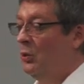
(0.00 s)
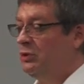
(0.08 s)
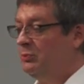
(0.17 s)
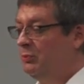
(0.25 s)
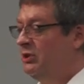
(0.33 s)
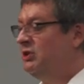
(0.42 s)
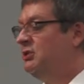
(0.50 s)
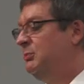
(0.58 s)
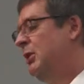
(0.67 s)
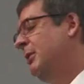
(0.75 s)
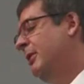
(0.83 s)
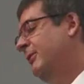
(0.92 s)
Which brings
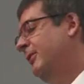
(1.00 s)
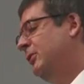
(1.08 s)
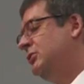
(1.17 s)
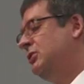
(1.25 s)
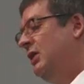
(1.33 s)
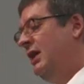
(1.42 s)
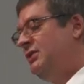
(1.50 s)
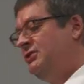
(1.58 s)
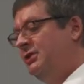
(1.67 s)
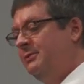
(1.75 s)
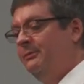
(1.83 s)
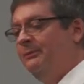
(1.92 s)
me to my first
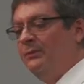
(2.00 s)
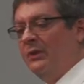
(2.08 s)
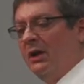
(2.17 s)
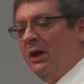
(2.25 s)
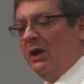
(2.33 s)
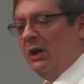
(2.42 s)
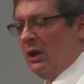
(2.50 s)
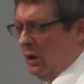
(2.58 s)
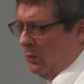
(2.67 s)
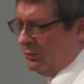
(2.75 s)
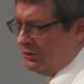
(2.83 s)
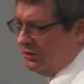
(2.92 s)
lesson,
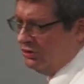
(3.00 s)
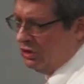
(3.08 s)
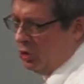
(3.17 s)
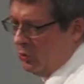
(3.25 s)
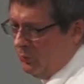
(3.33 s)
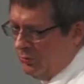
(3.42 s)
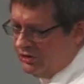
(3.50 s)
which is don't